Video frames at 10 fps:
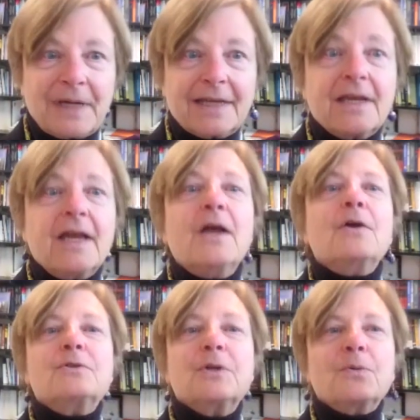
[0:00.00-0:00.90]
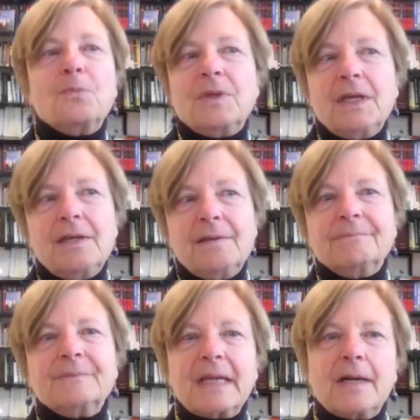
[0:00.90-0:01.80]
Okay. So the
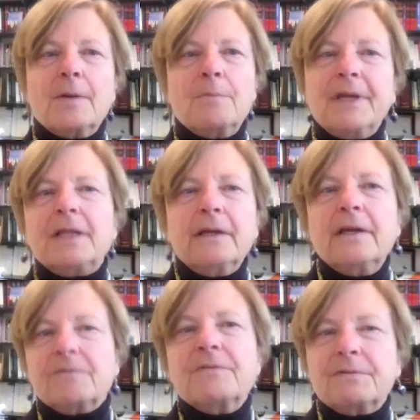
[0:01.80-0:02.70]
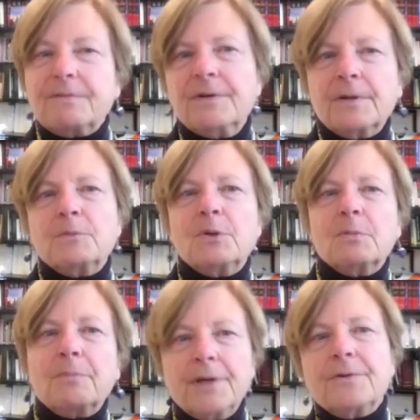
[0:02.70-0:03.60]
ability of the firm to
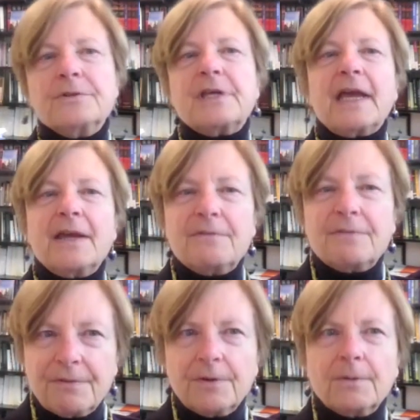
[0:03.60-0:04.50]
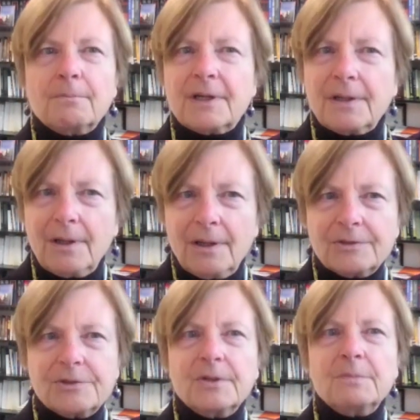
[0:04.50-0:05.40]
impose a firm
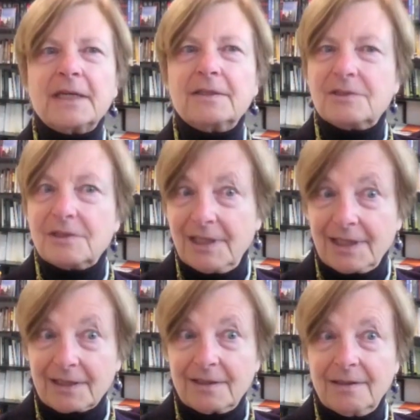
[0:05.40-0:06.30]
culture and make it stick